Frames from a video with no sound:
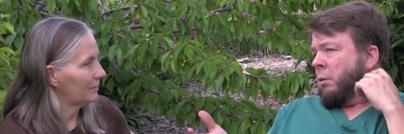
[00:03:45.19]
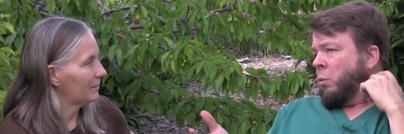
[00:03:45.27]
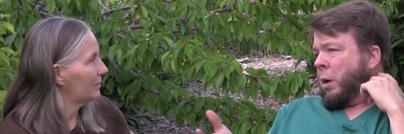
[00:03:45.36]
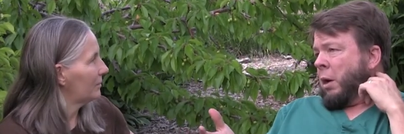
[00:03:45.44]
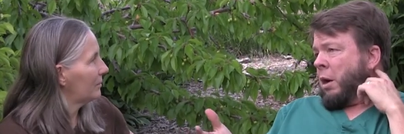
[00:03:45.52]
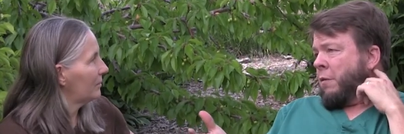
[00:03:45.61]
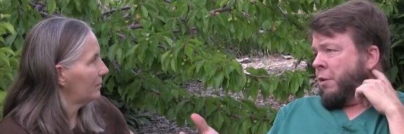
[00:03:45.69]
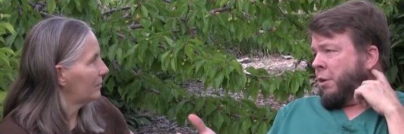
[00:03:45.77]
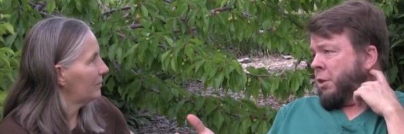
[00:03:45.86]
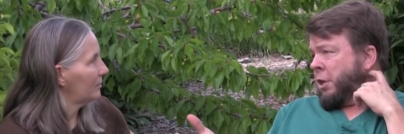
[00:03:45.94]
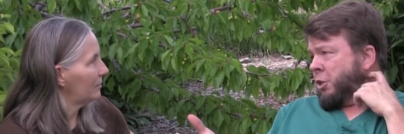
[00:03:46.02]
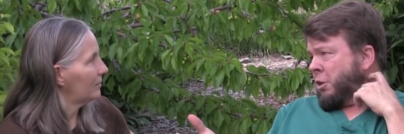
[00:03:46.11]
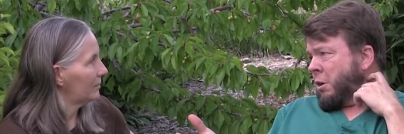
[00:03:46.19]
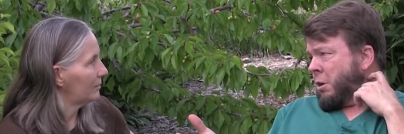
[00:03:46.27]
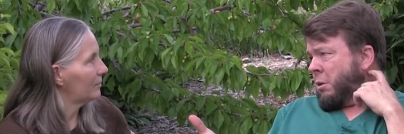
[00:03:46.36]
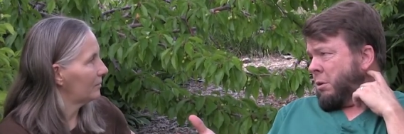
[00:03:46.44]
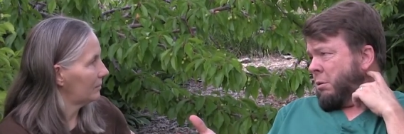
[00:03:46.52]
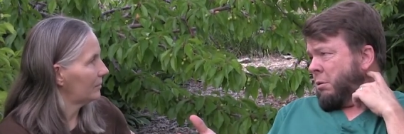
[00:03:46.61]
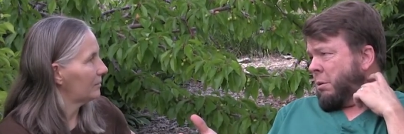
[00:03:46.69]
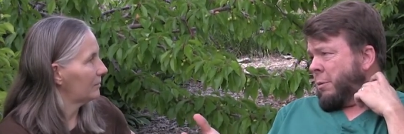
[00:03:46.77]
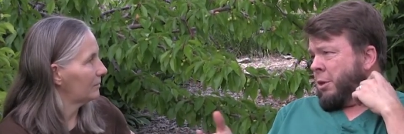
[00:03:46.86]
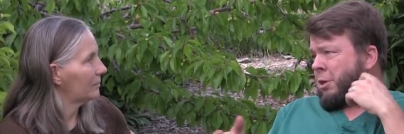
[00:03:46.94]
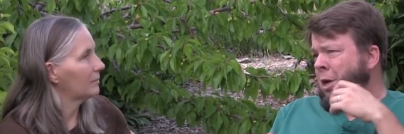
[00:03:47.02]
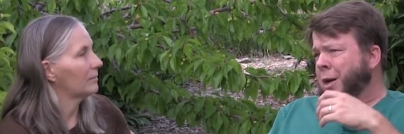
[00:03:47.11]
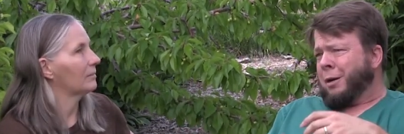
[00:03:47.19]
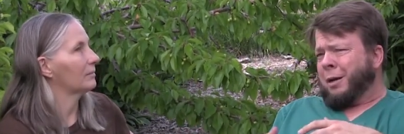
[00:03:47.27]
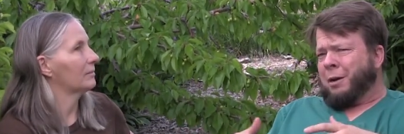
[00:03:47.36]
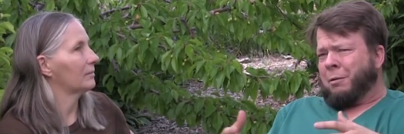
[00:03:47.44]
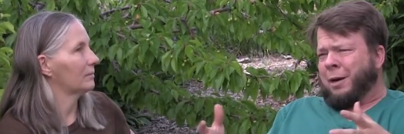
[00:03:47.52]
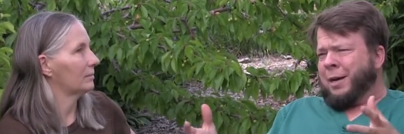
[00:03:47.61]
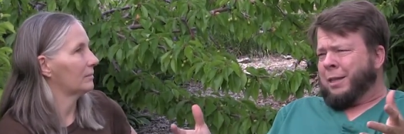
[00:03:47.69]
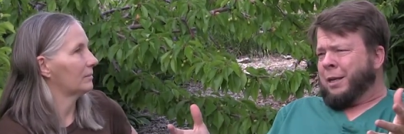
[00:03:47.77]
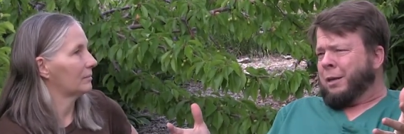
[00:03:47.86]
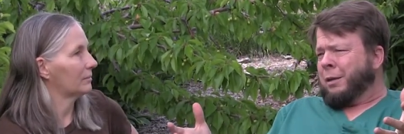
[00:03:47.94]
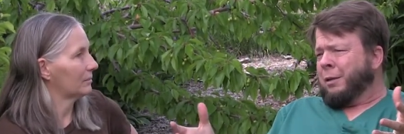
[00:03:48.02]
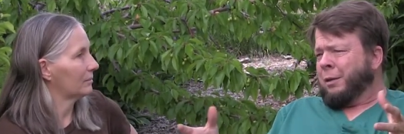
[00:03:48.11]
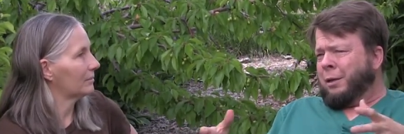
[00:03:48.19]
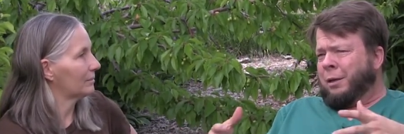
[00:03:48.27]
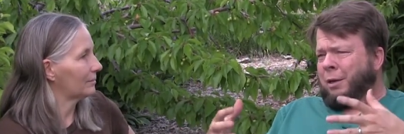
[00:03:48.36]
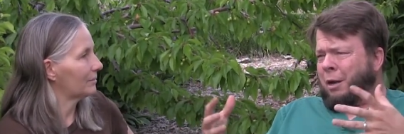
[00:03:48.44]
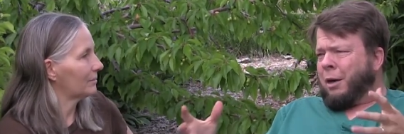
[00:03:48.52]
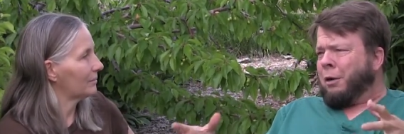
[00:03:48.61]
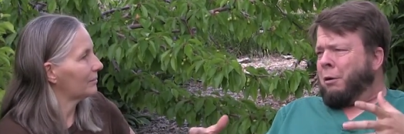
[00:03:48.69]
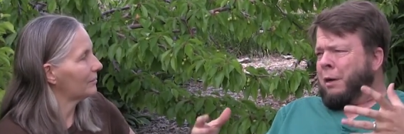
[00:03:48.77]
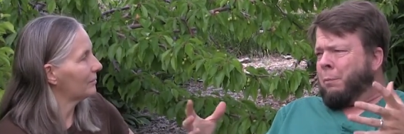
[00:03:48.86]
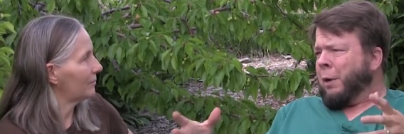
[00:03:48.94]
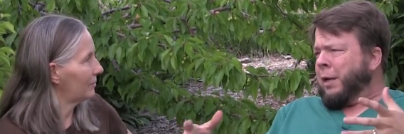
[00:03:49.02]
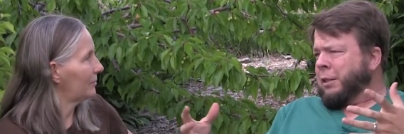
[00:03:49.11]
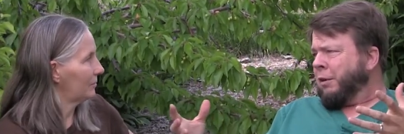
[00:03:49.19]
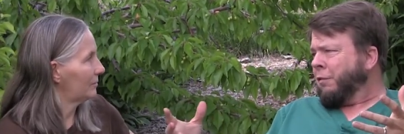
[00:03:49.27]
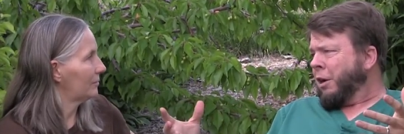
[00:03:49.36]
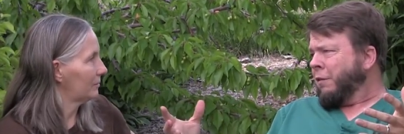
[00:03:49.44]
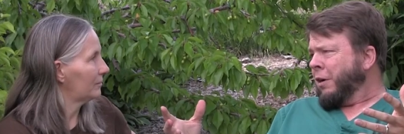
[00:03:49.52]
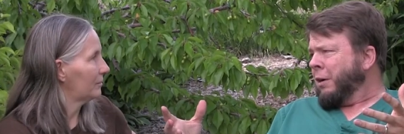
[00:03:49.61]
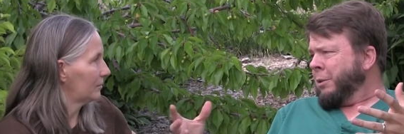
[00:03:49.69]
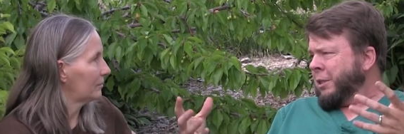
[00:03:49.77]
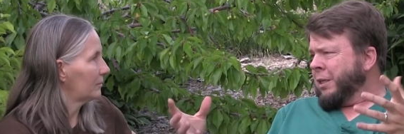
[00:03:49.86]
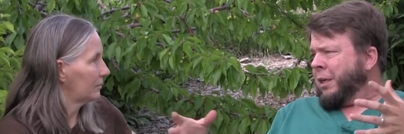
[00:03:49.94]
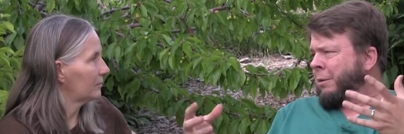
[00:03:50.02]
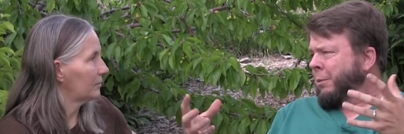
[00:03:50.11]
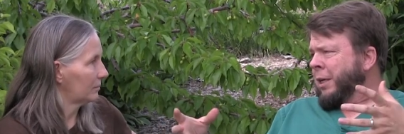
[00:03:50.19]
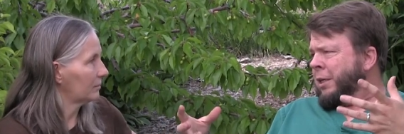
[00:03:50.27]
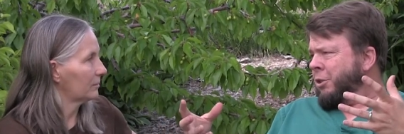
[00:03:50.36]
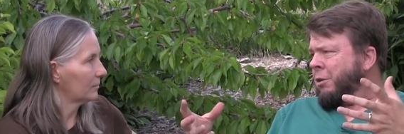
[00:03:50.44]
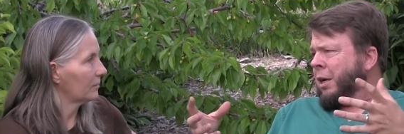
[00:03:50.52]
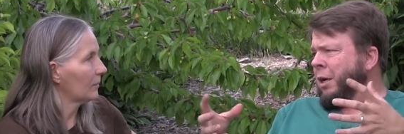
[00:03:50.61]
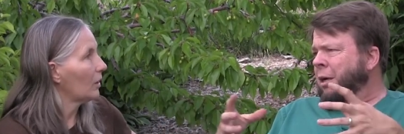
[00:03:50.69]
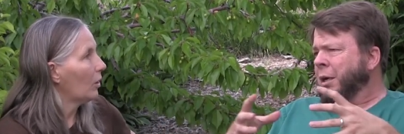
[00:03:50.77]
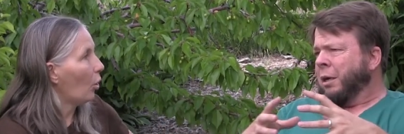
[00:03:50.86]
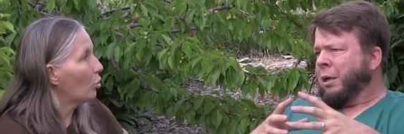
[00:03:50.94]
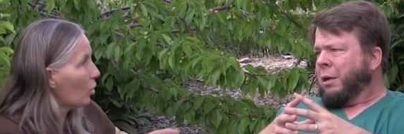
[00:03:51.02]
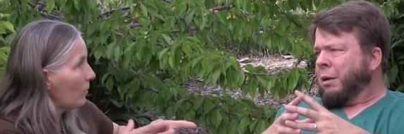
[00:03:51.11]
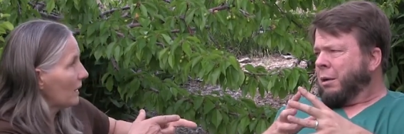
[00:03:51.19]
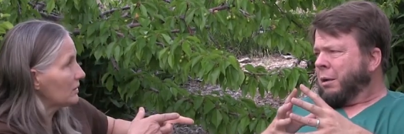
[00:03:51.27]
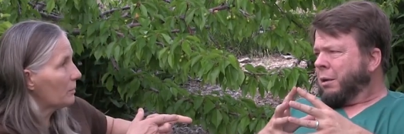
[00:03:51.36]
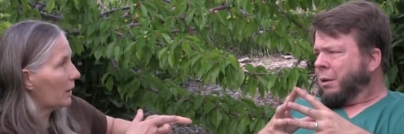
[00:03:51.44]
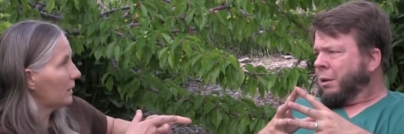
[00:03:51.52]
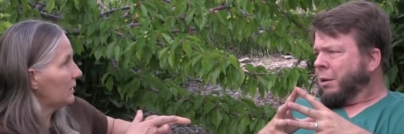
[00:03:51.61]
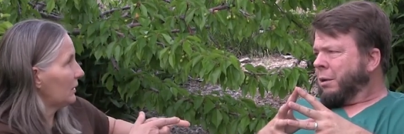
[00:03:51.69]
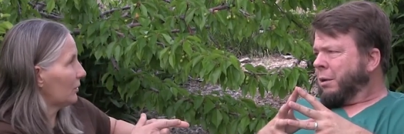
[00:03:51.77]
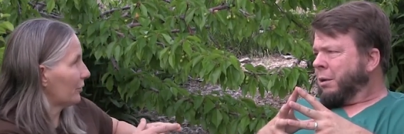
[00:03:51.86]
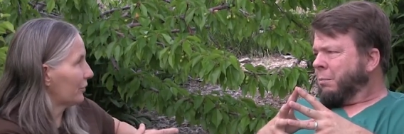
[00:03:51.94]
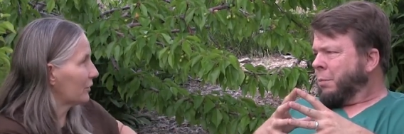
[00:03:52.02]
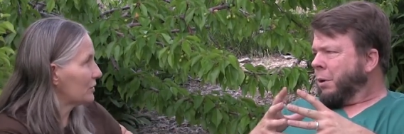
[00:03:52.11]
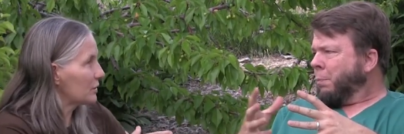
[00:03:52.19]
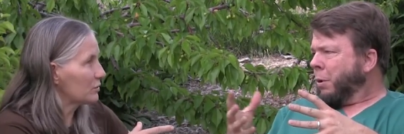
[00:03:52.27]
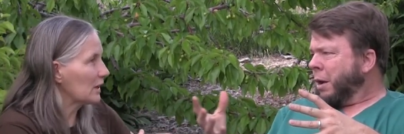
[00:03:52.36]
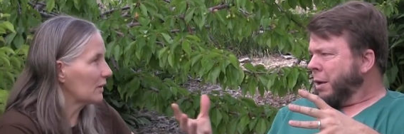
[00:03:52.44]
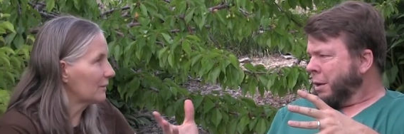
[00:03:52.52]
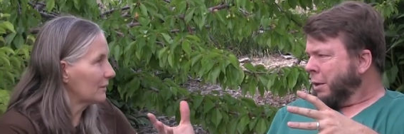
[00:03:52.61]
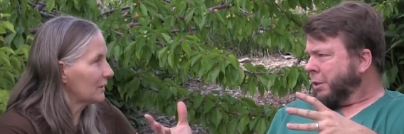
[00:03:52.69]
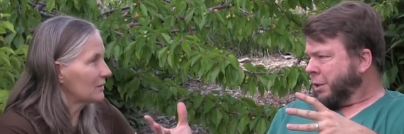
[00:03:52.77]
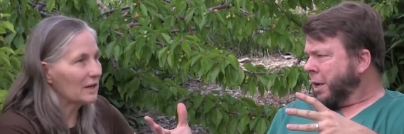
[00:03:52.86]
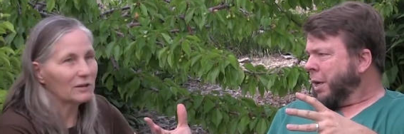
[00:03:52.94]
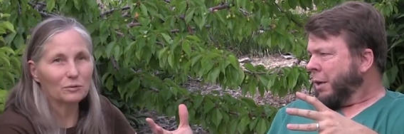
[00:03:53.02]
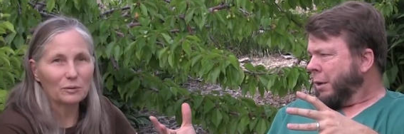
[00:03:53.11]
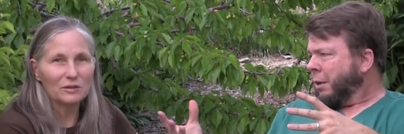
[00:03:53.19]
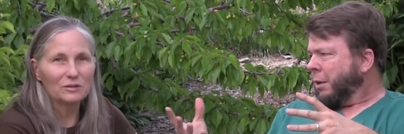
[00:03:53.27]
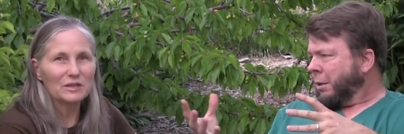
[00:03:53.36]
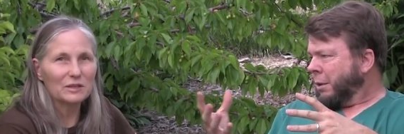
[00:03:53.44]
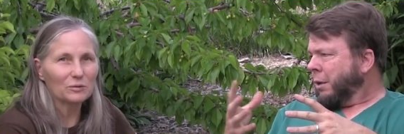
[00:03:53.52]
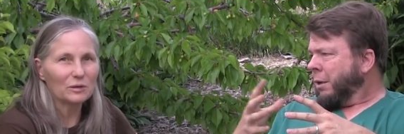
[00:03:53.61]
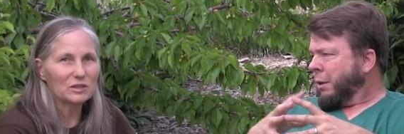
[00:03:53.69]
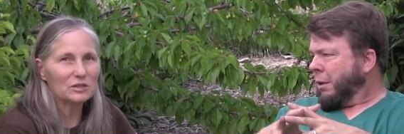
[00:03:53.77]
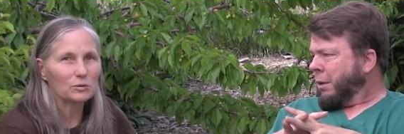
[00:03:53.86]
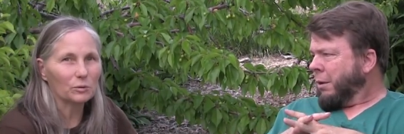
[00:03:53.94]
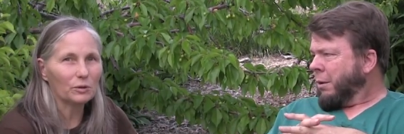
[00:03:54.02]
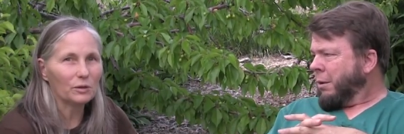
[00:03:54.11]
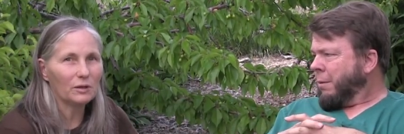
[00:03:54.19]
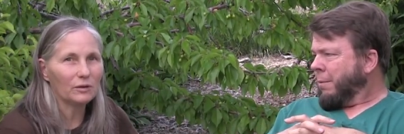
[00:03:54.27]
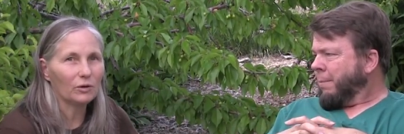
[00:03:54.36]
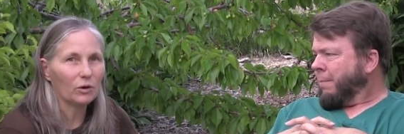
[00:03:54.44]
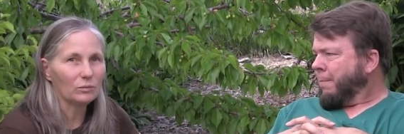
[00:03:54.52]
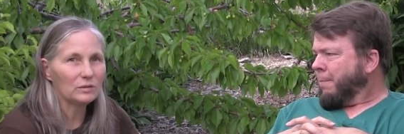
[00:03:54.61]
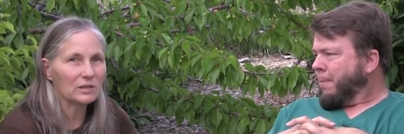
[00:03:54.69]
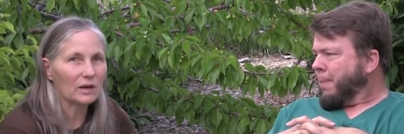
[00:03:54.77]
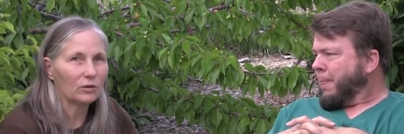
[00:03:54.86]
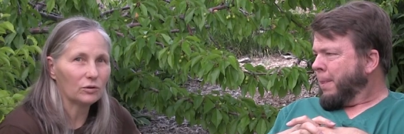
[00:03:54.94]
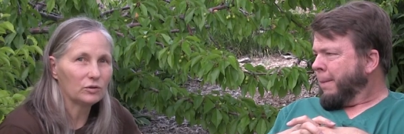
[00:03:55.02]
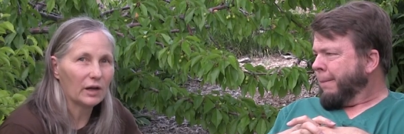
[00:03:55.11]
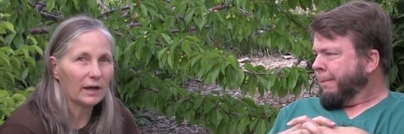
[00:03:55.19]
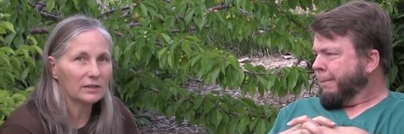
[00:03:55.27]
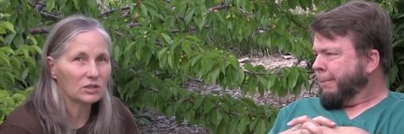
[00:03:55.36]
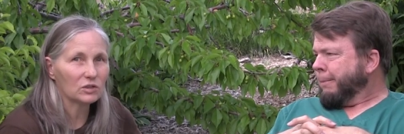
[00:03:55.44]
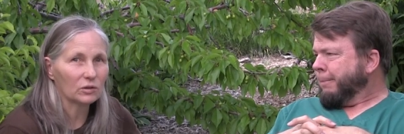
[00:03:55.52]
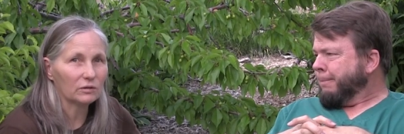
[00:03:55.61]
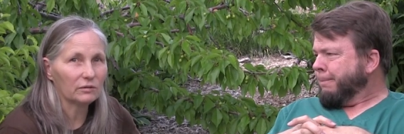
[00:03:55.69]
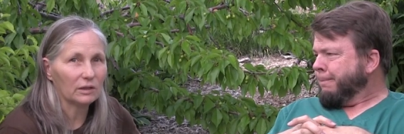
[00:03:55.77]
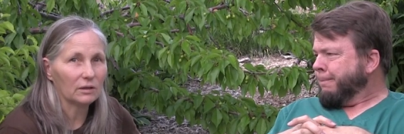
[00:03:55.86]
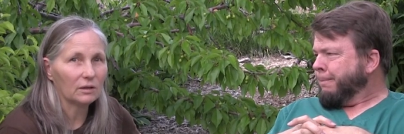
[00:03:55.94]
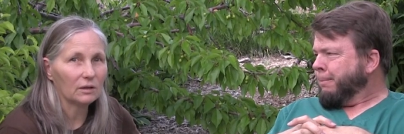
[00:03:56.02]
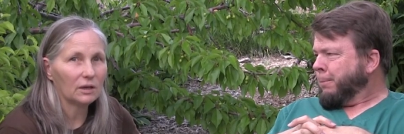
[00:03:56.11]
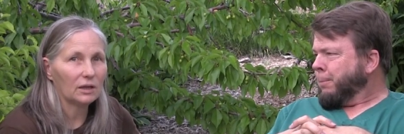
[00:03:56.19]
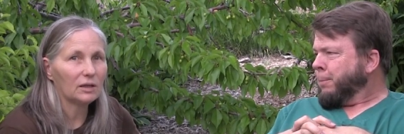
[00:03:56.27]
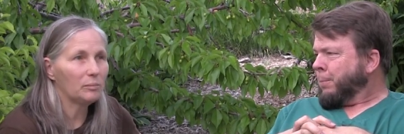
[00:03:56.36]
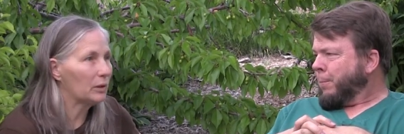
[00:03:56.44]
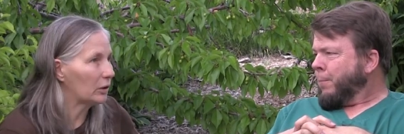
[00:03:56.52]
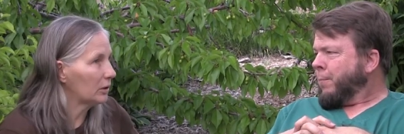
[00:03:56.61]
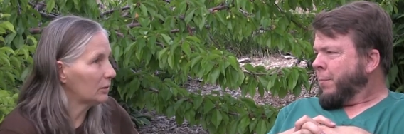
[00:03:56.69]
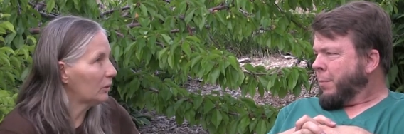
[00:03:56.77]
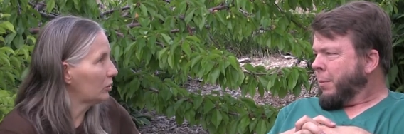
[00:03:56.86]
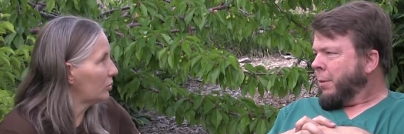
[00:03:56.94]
Speaker 1: when a lot of other things aren't. I mean, there's a lot of you know anything a lot of green plants have a lot of vitamin C in them, and that's great.
Speaker 2: Oh, go back to pine needles because there's a needles, there's yeah. that great, there's that great story of the homesteader who died of scurvy, and they buried him